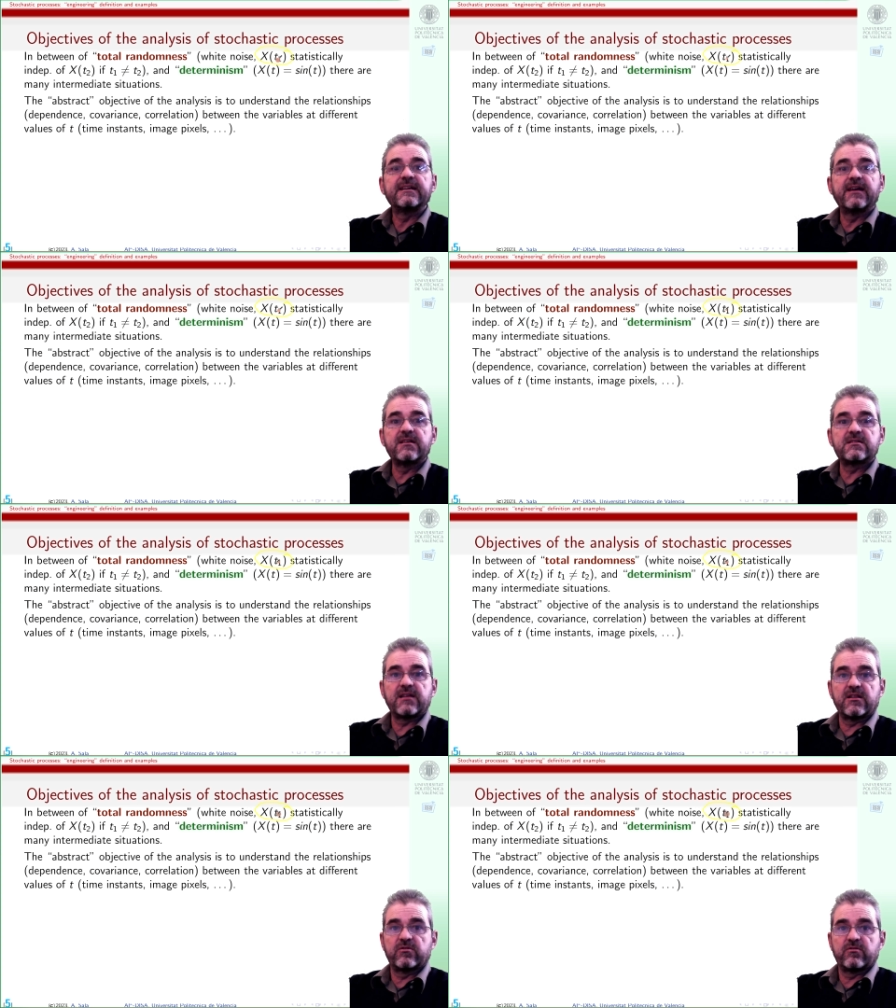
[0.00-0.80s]

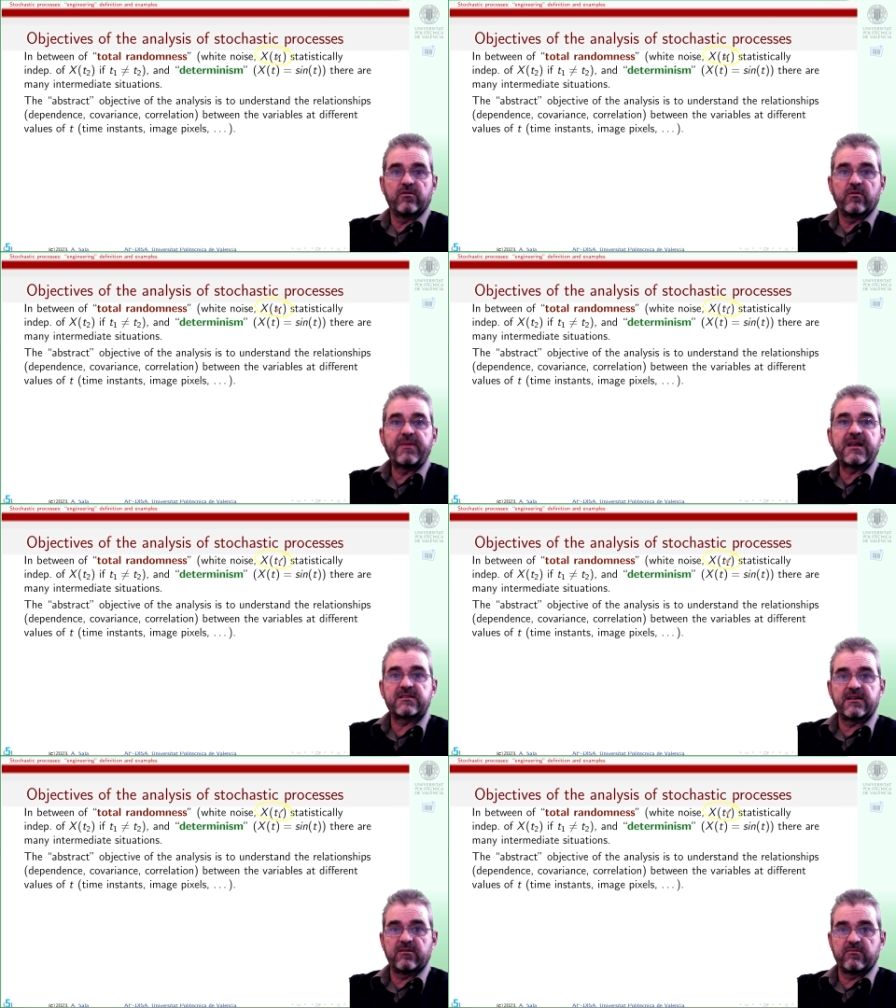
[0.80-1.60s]
instant or
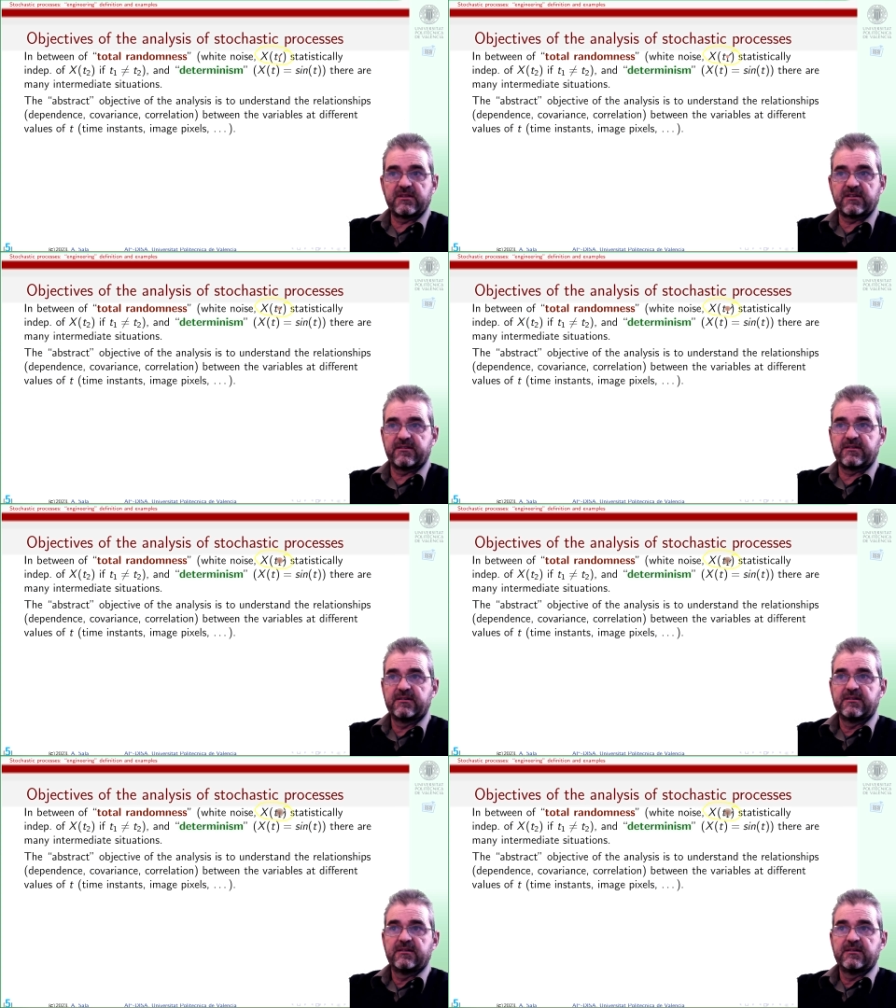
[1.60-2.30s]
pixel or whatever